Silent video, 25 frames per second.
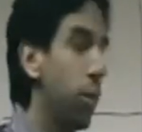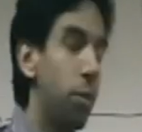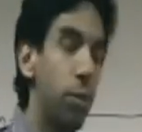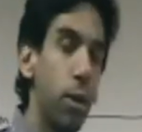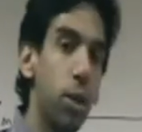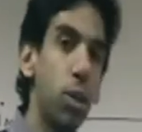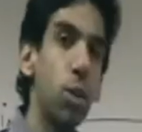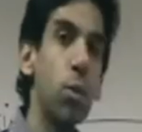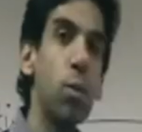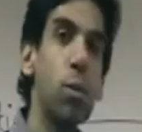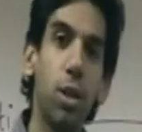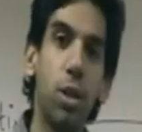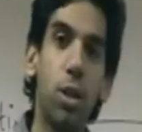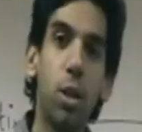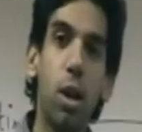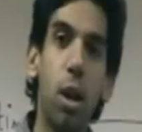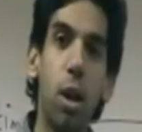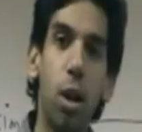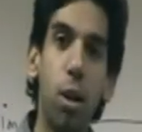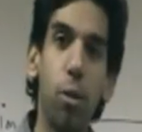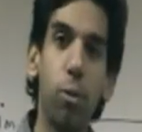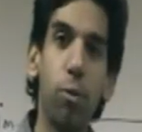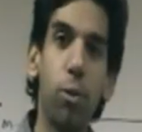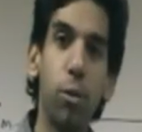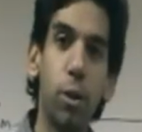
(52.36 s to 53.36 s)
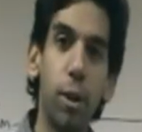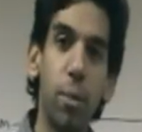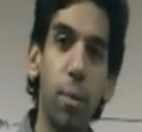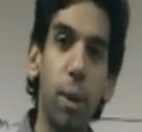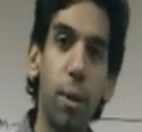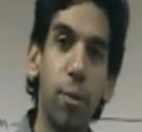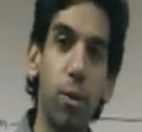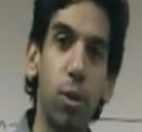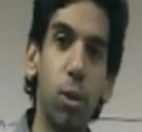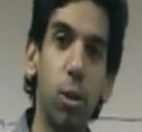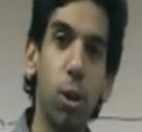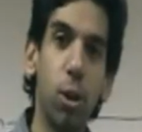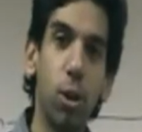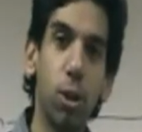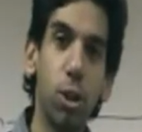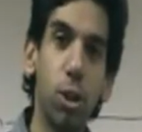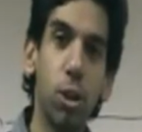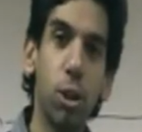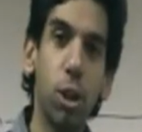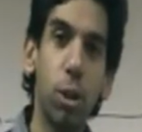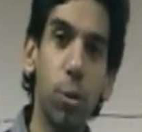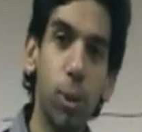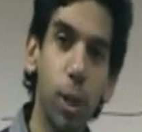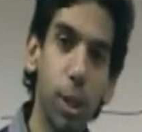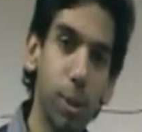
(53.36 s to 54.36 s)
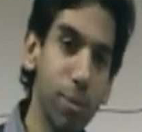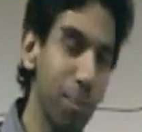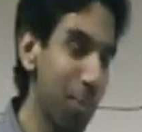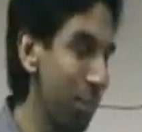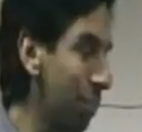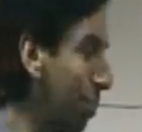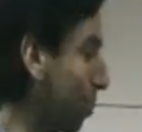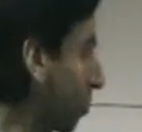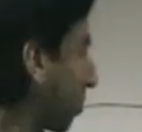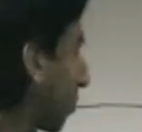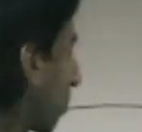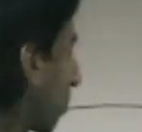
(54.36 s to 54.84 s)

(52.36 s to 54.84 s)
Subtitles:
First of all, let's start off with the methodology, shall we?